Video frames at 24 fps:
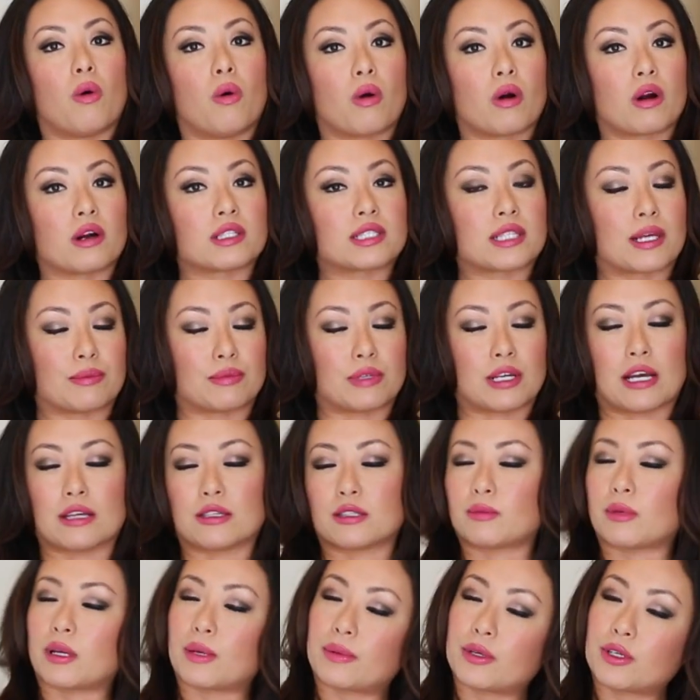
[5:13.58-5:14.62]
or
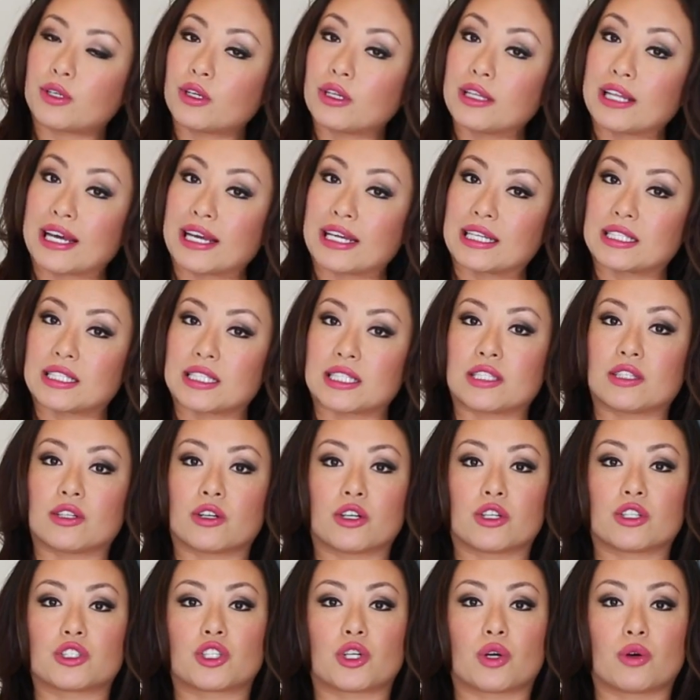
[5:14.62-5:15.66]
sometimes maybe you're lazy
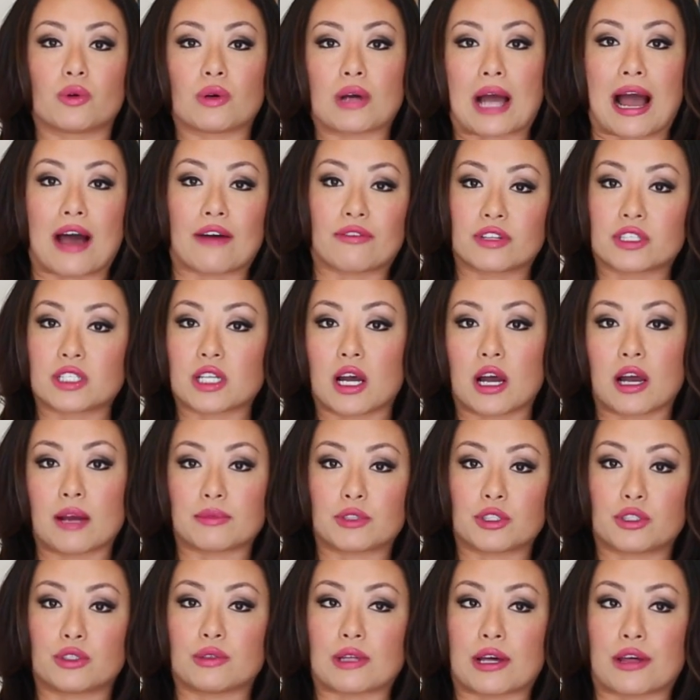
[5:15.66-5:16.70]
or don't have the
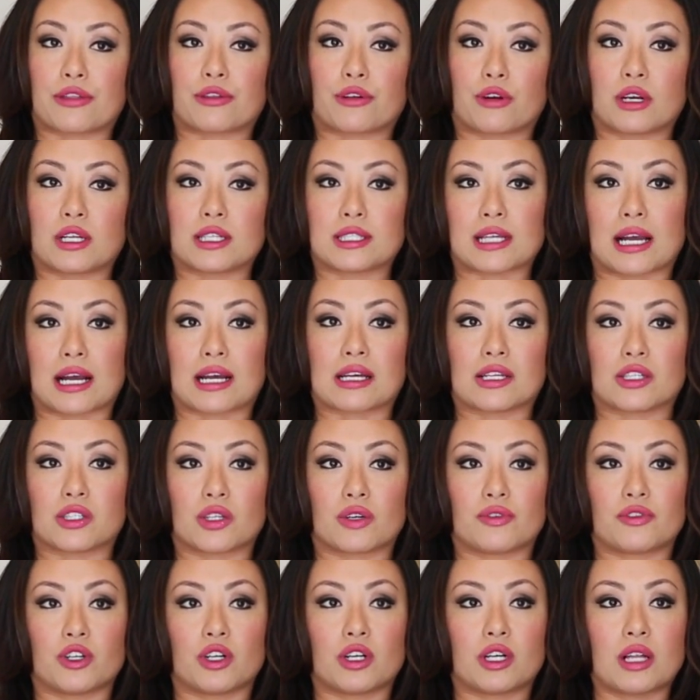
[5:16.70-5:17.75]
time to do that 30 seconds
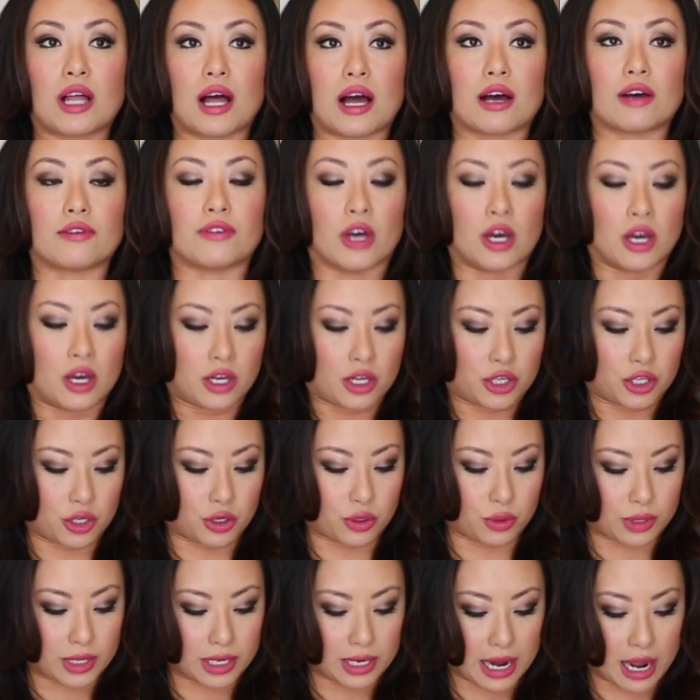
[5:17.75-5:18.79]
of your glove,
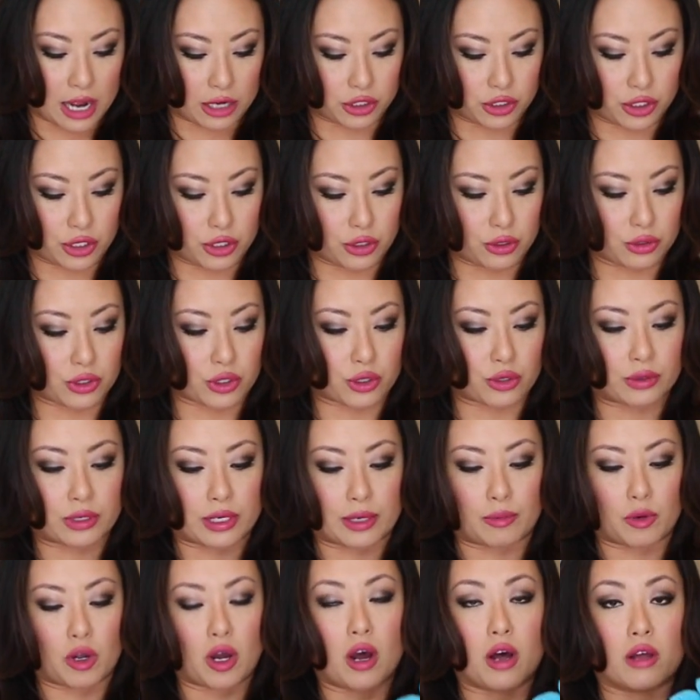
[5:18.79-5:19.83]
you can actually use a
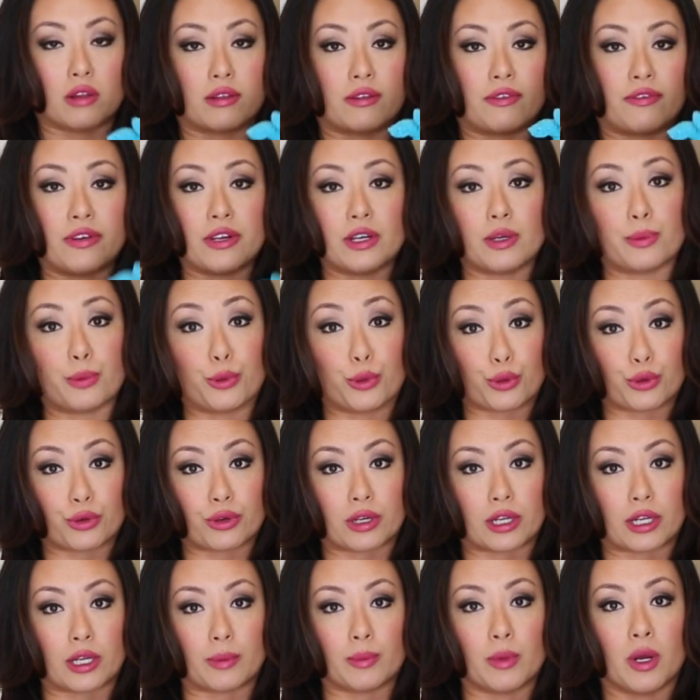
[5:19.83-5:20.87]
cream called Finical
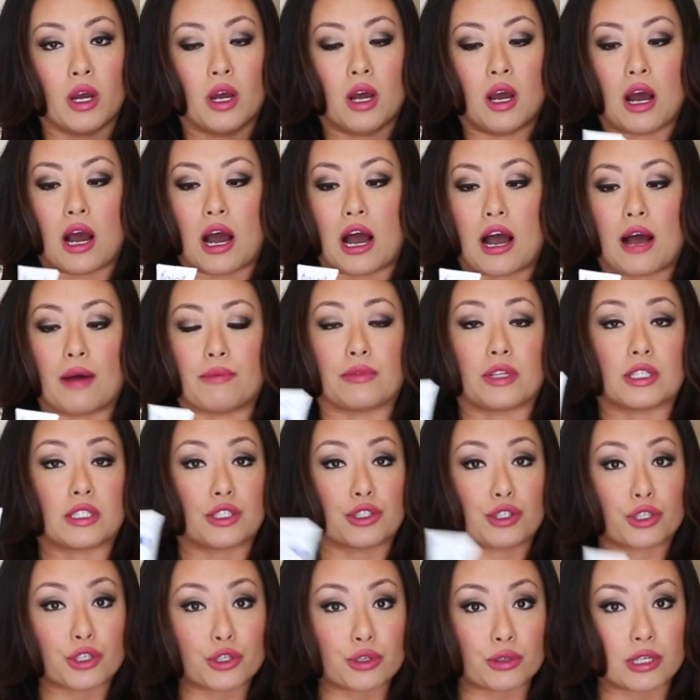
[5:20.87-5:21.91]
Cream. This
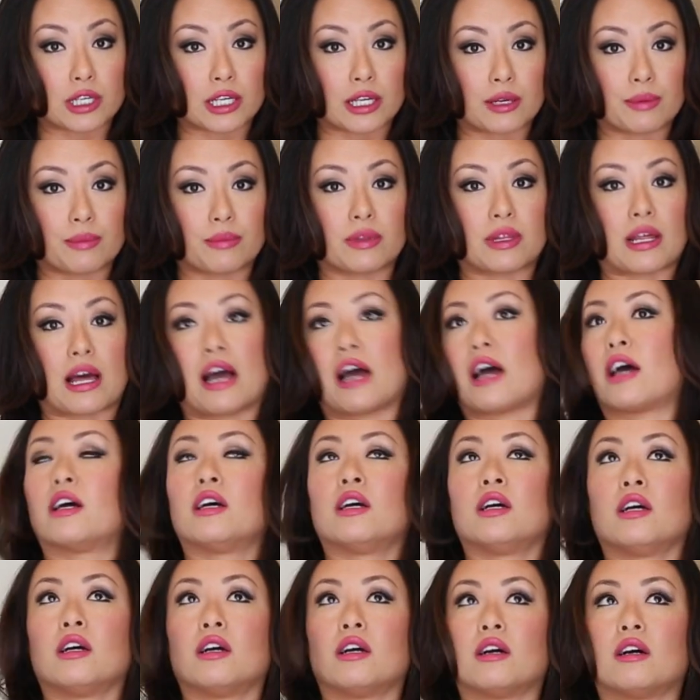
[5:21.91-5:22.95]
is a cream
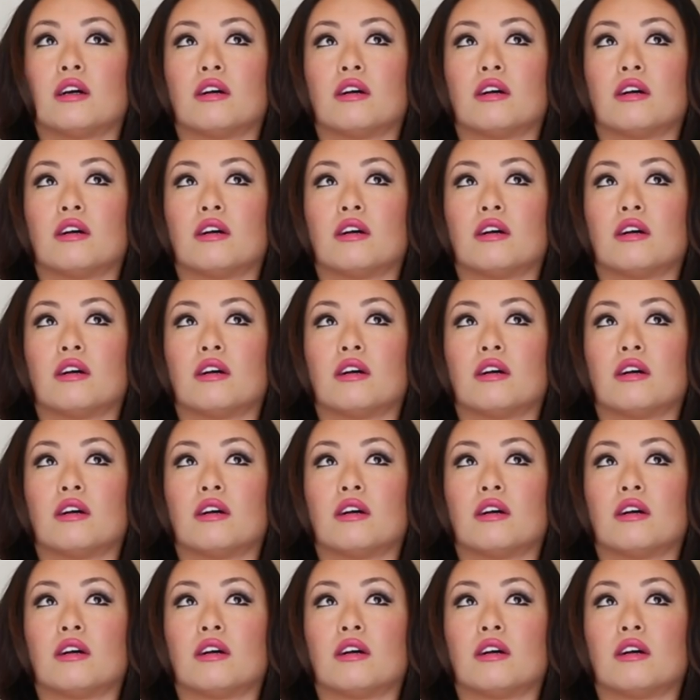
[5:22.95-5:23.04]
that